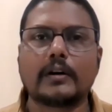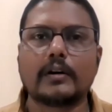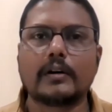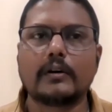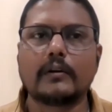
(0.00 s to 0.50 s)

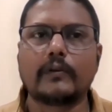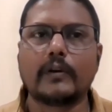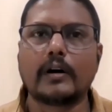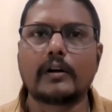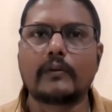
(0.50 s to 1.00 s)

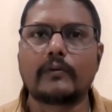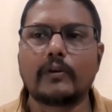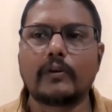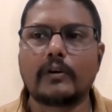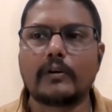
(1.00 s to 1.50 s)
flower
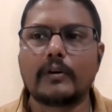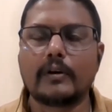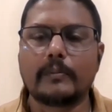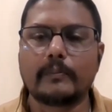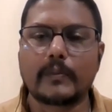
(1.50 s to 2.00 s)

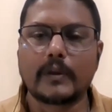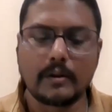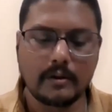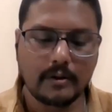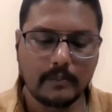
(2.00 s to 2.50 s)
for
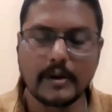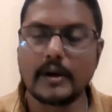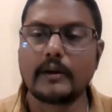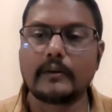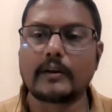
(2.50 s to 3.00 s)

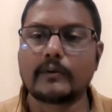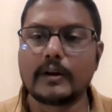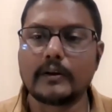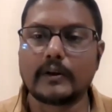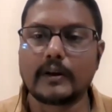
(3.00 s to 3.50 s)
bears as well
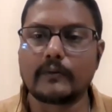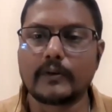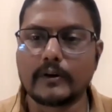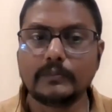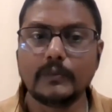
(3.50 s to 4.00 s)
as elephant.